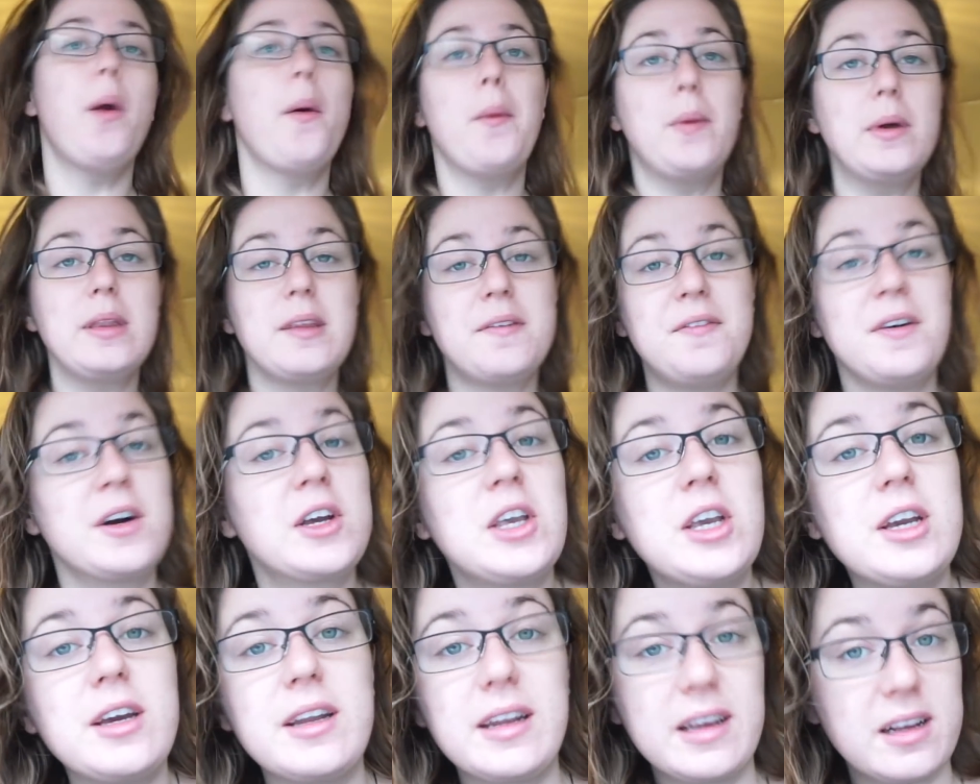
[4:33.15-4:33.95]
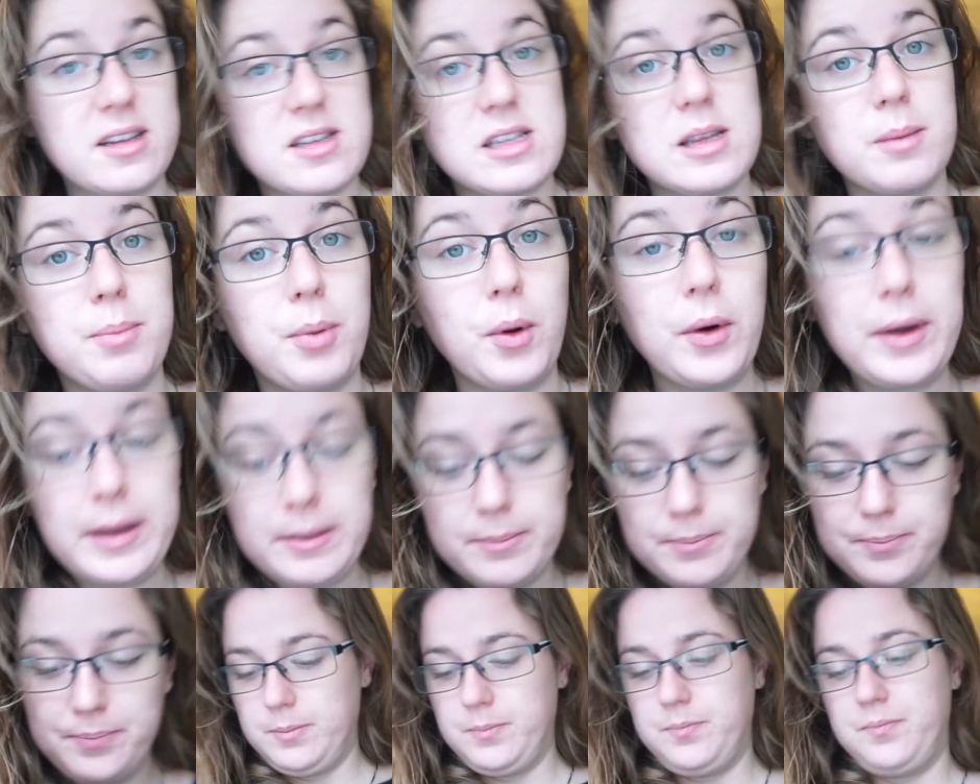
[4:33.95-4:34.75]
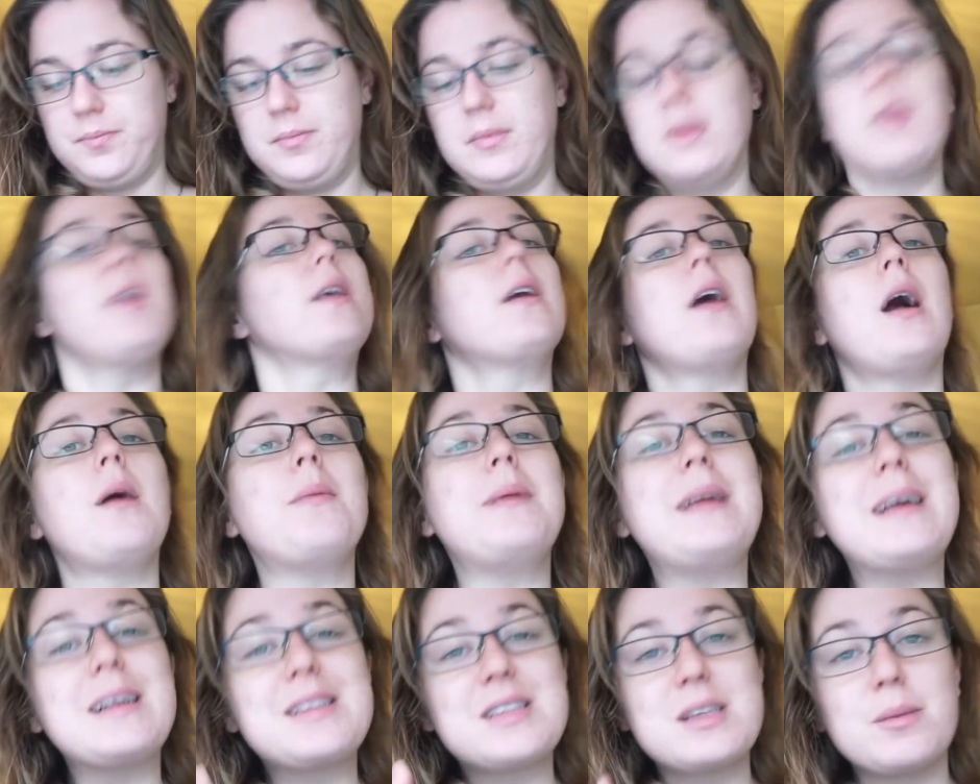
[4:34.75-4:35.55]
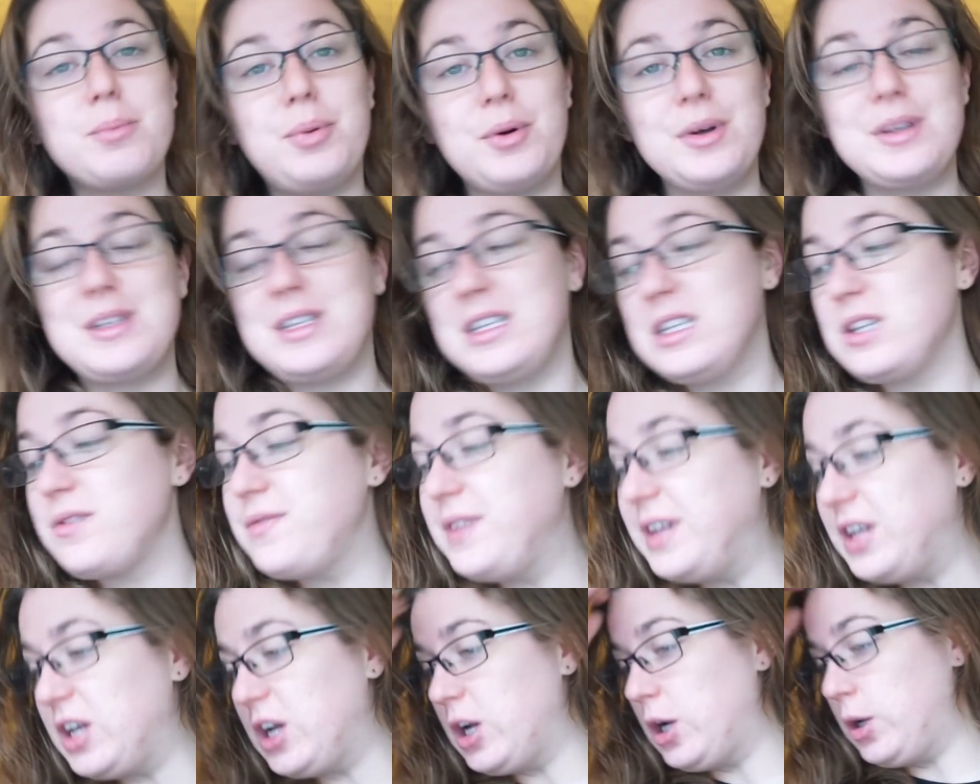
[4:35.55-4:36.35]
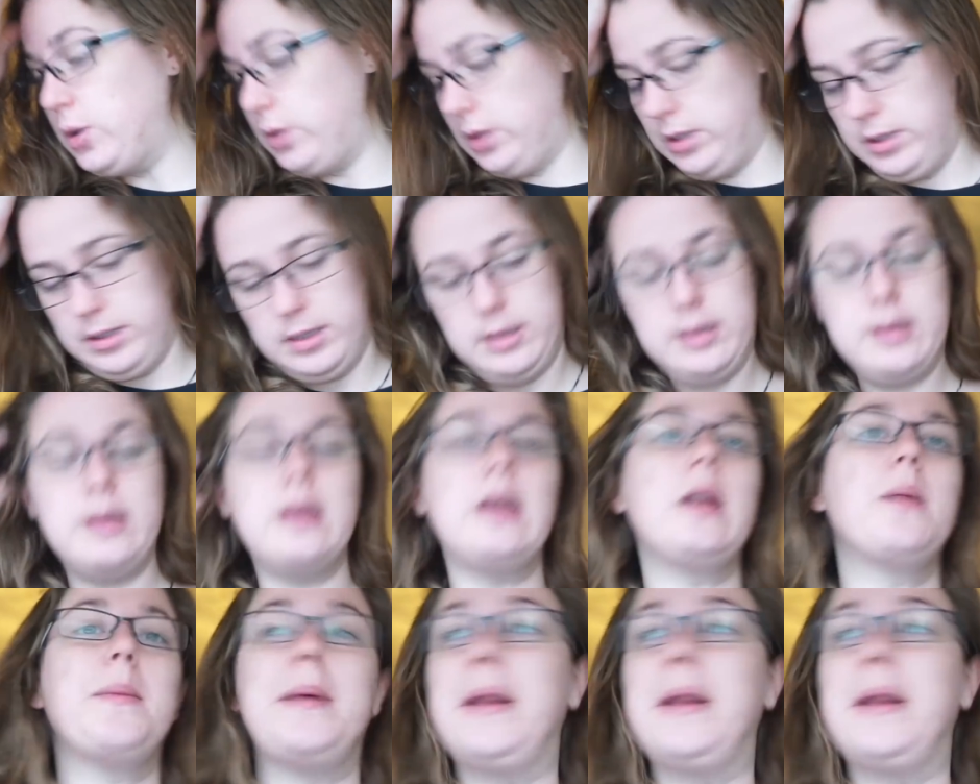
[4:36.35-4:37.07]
when the fuck are you gonna get to the point? I'm gonna get to the point of this video in a